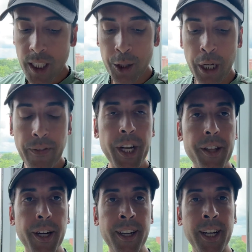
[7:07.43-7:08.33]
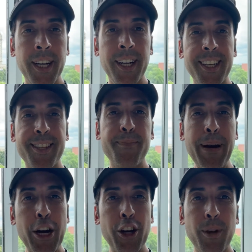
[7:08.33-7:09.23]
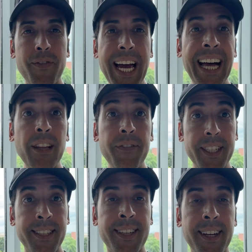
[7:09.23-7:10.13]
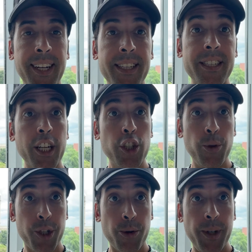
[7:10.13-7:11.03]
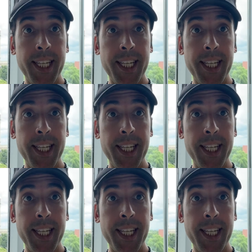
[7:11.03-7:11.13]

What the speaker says: You ever hear the parable of the elephant stuck to a tree?